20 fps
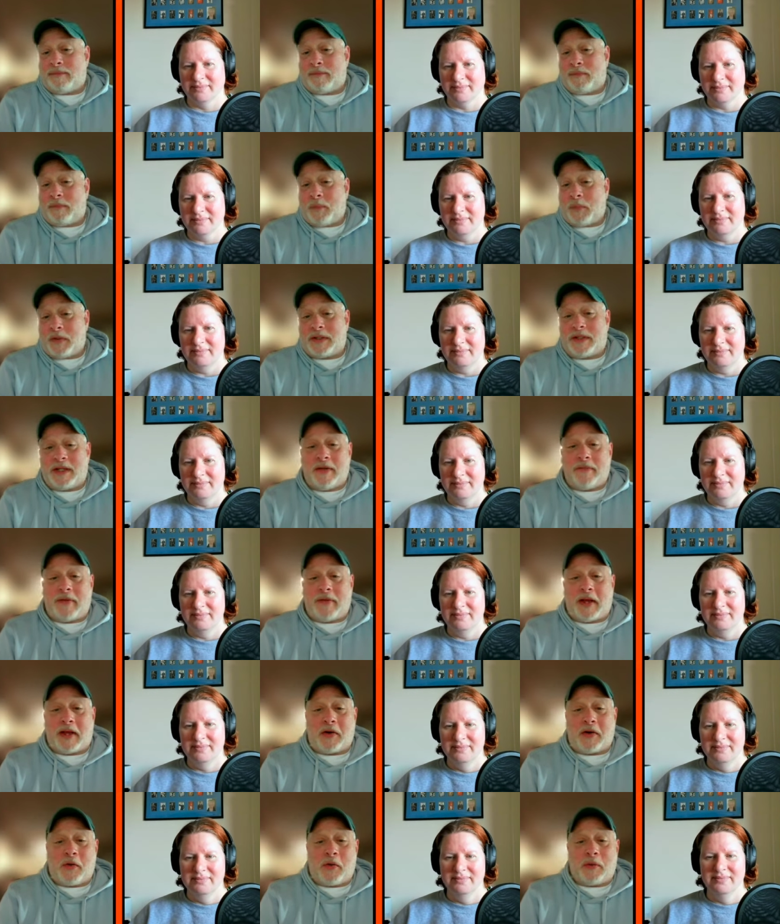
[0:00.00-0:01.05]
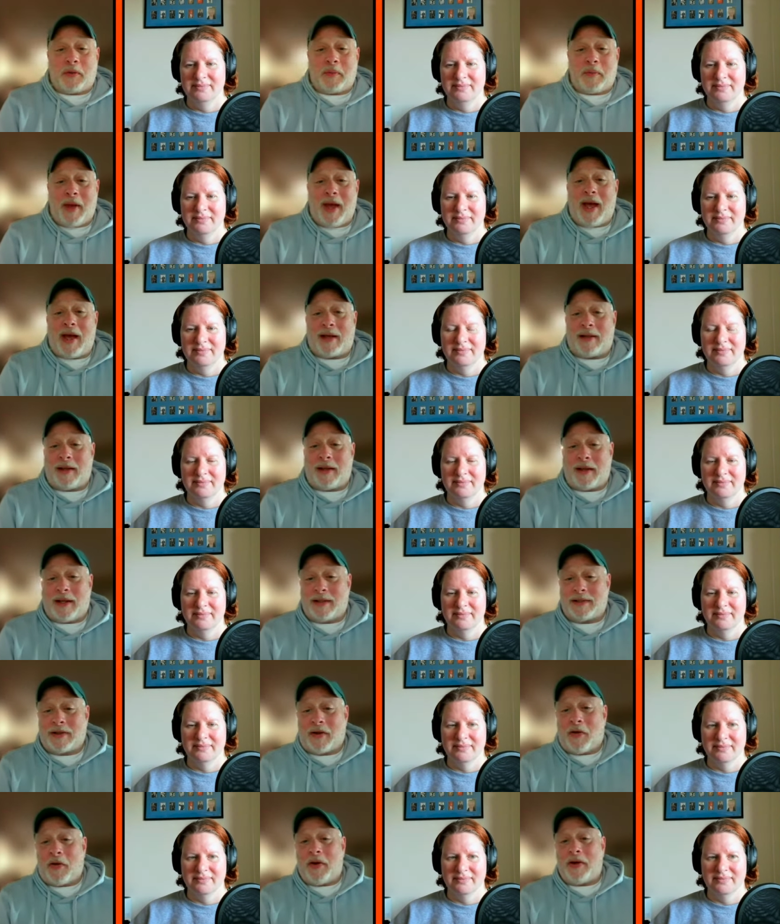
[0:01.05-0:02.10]
Speaker 1: we'll see if they can hold them back. Like that's
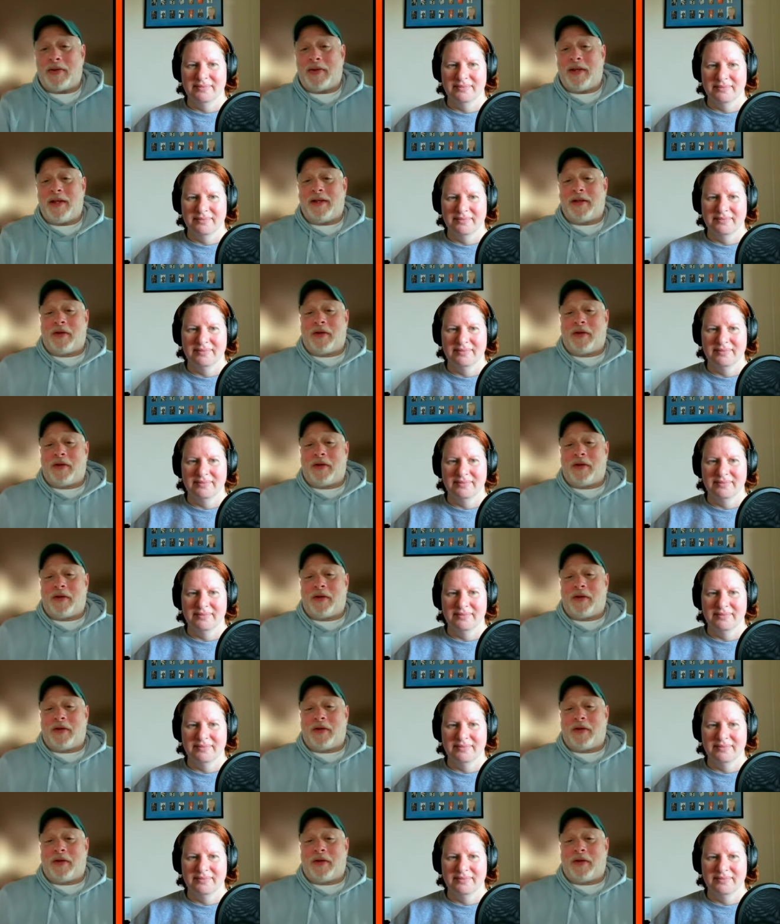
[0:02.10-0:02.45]
a hard thing to